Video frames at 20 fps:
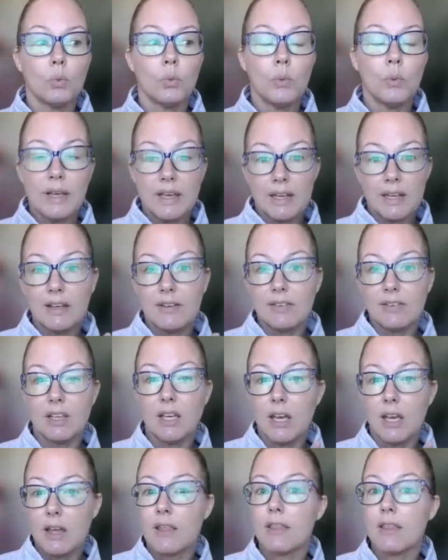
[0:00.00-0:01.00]
We can even
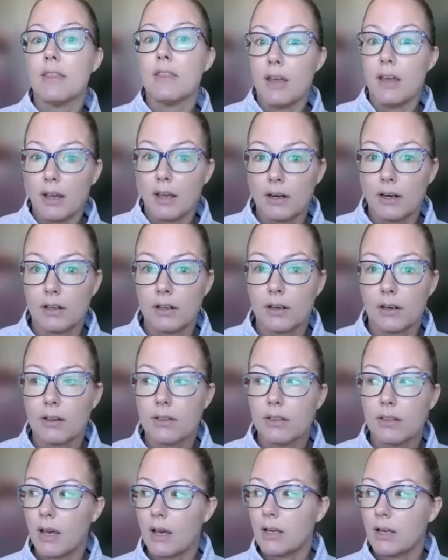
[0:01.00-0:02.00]
get there.
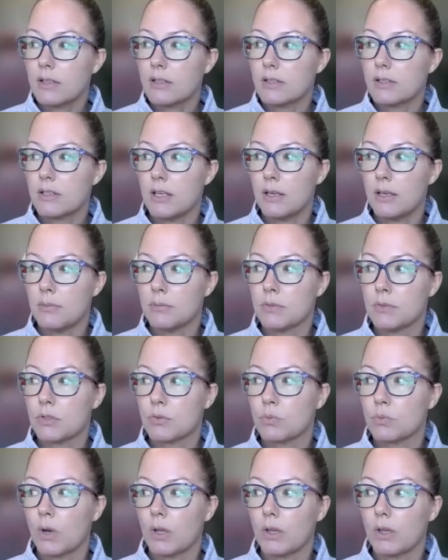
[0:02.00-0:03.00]
That
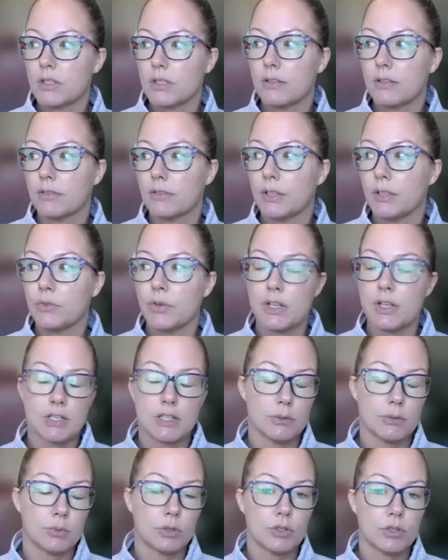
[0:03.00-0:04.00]
seems relatively
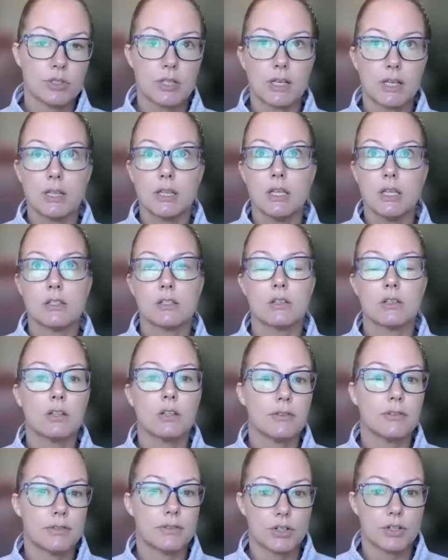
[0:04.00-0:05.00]
reasonable. It's like, these are
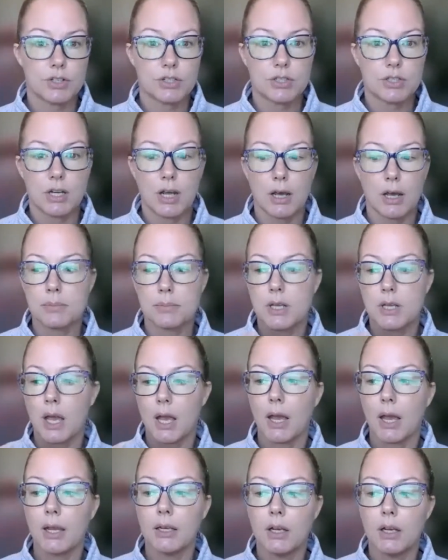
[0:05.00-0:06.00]
the first steps.
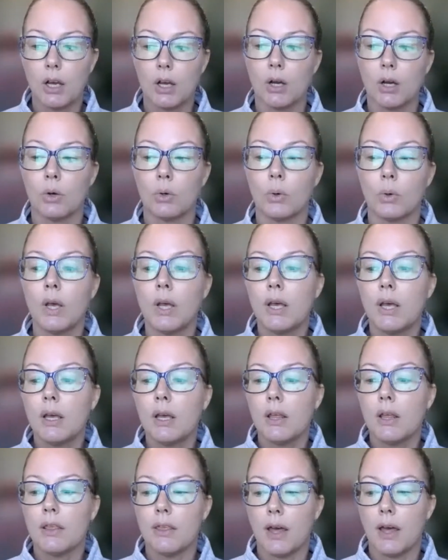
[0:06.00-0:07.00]
I know
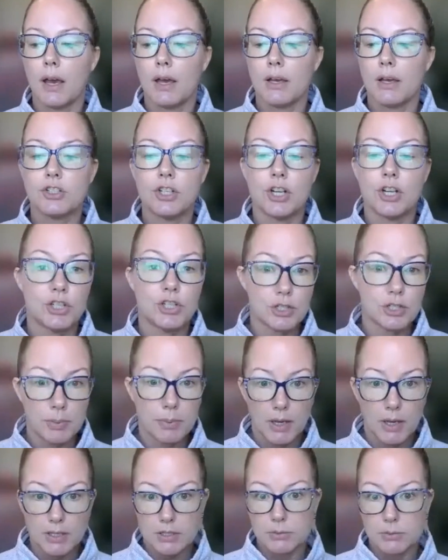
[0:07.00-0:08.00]
that change is
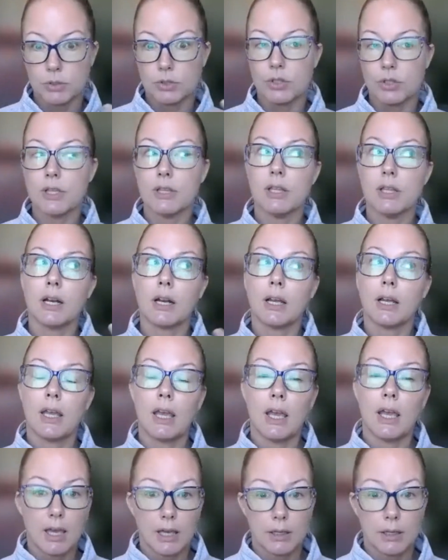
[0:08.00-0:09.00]
possible and that I
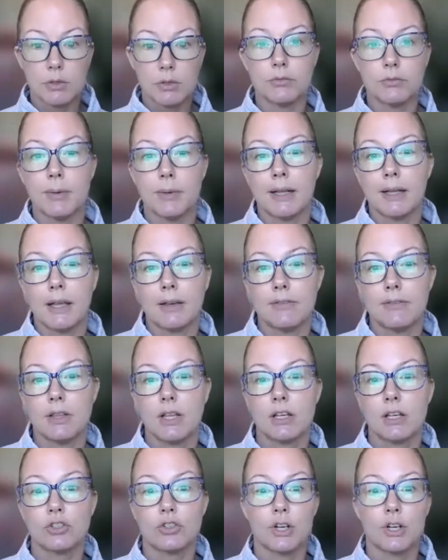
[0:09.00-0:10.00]
can move my life in
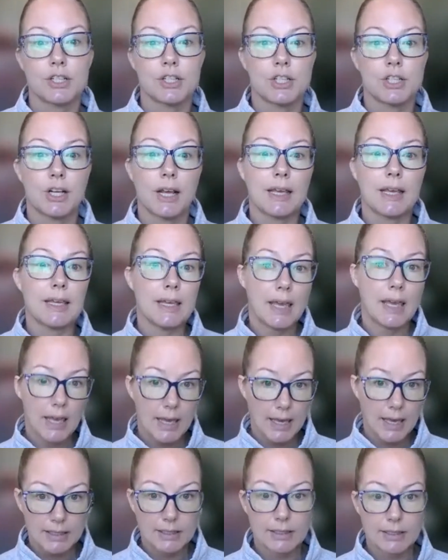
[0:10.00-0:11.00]
that direction. I
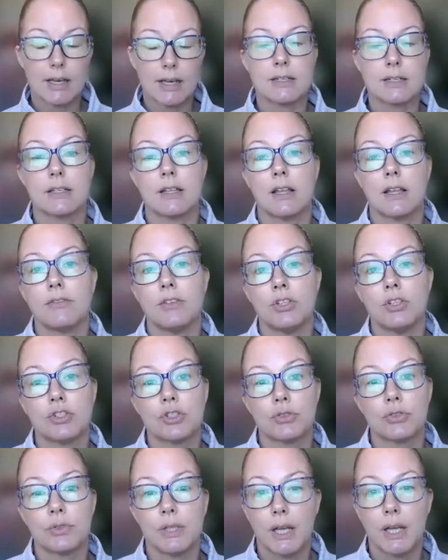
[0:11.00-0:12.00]
can get to that
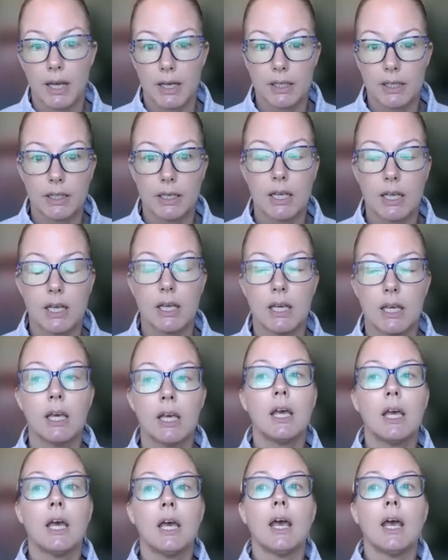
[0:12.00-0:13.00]
future reality.
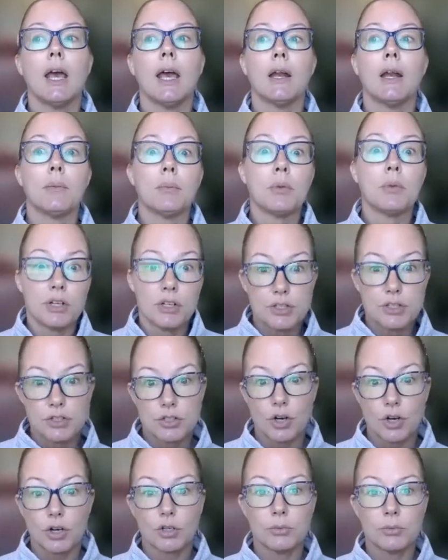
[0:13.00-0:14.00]
And I'm going to
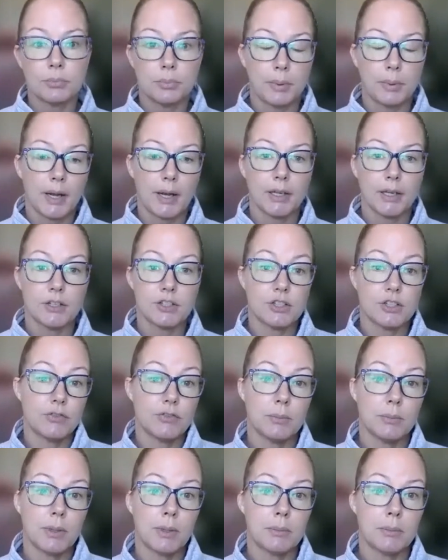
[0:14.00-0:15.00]
start by
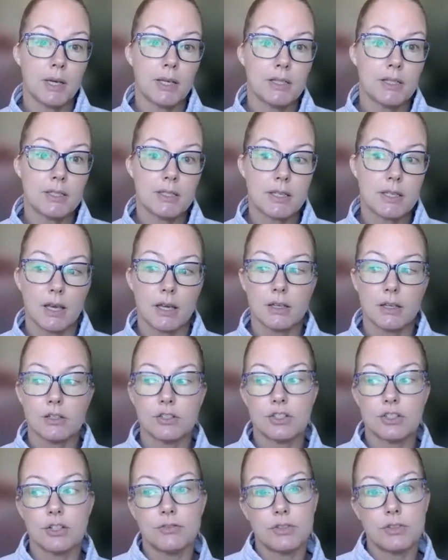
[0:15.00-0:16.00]
shifting my mindset and
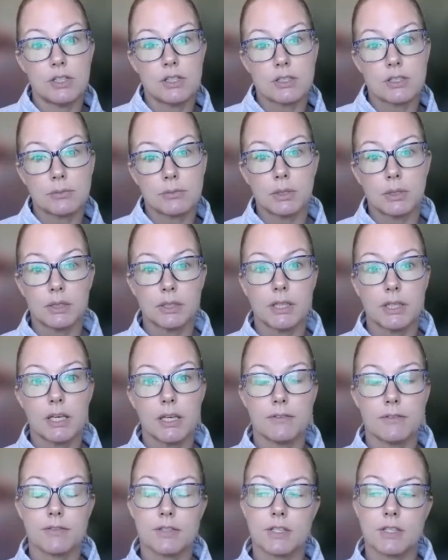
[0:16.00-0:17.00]
shifting some
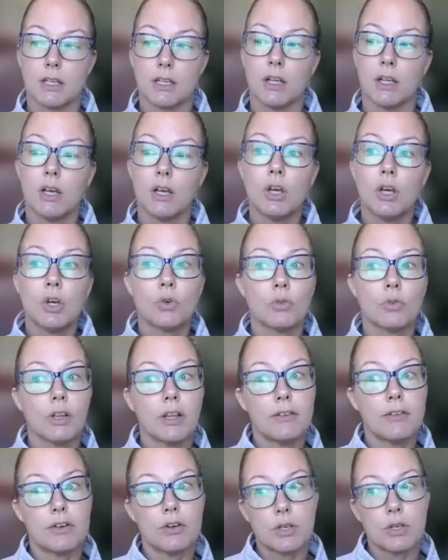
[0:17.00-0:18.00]
beliefs and
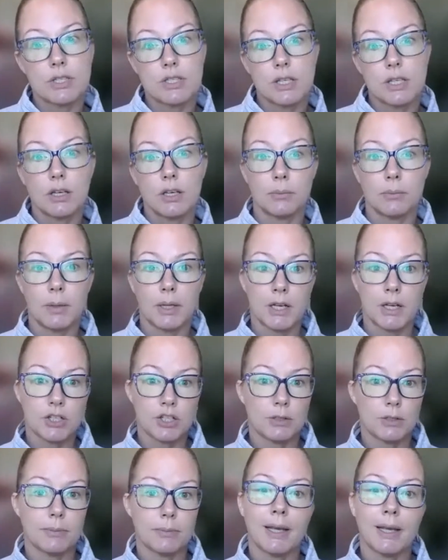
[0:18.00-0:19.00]
really focusing on
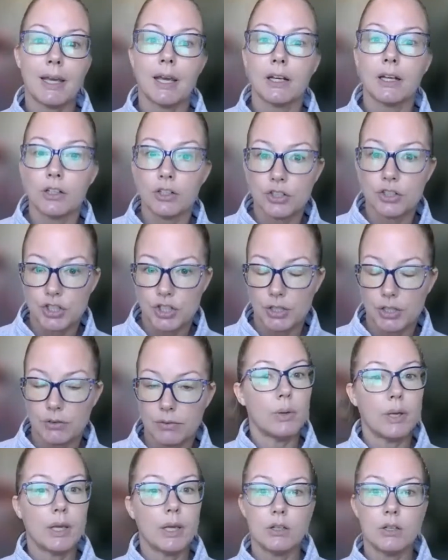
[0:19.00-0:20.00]
managing my energy.
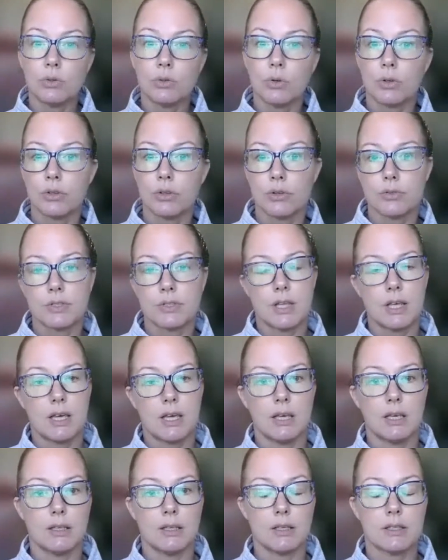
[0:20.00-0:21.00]
We can do all those
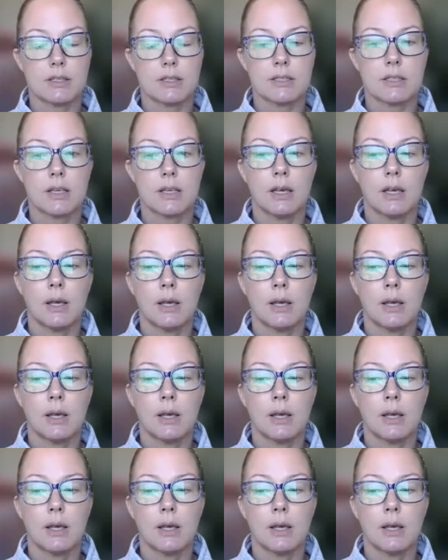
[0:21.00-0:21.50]
things.